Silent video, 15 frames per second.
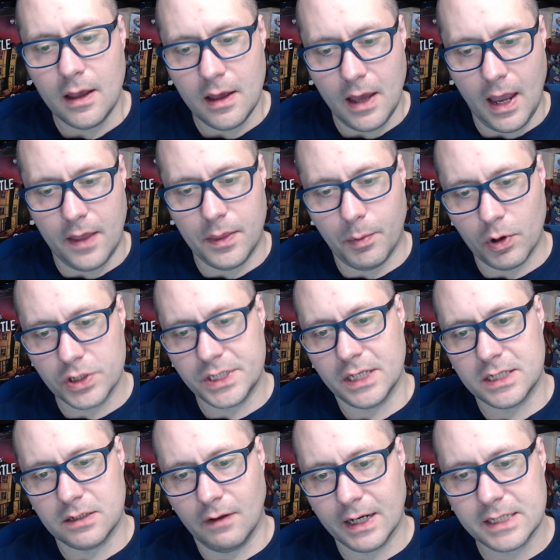and the person that
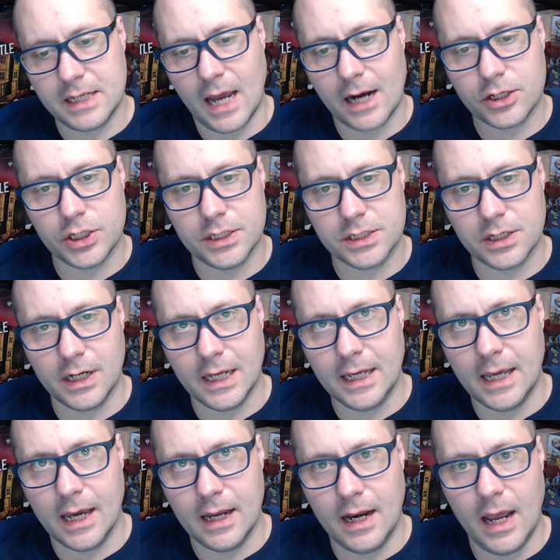selects the action is going to
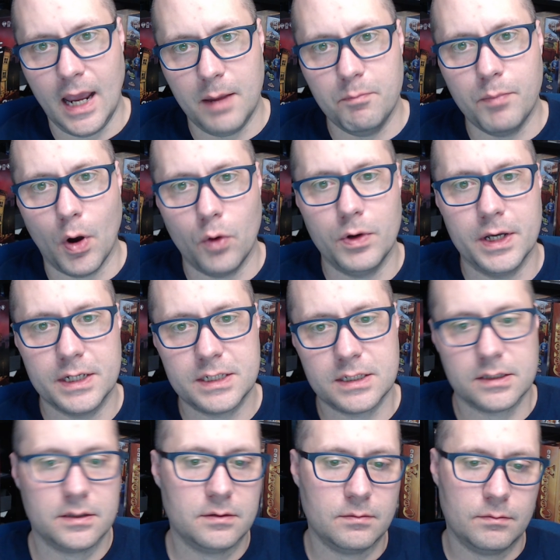get a
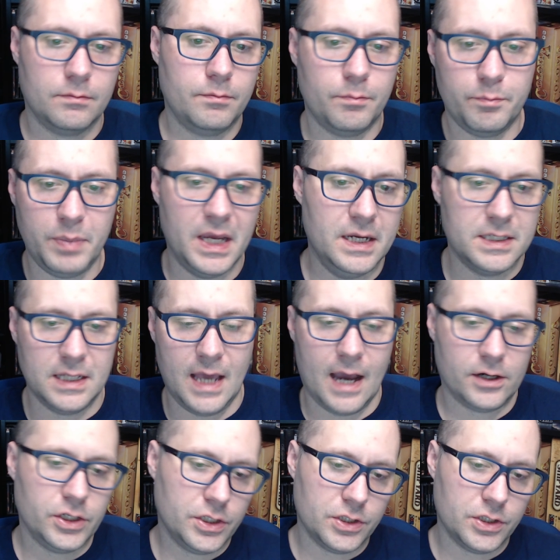bonus piece of the action.